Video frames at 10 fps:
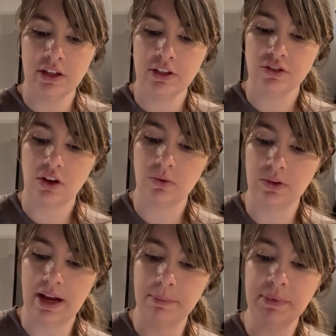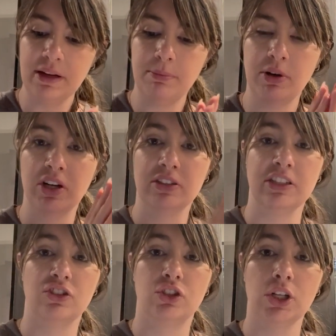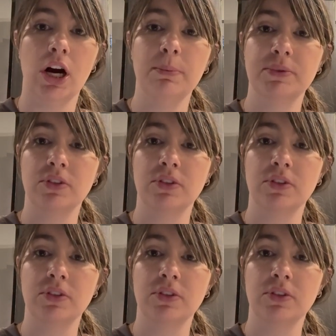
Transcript: So let me put these drops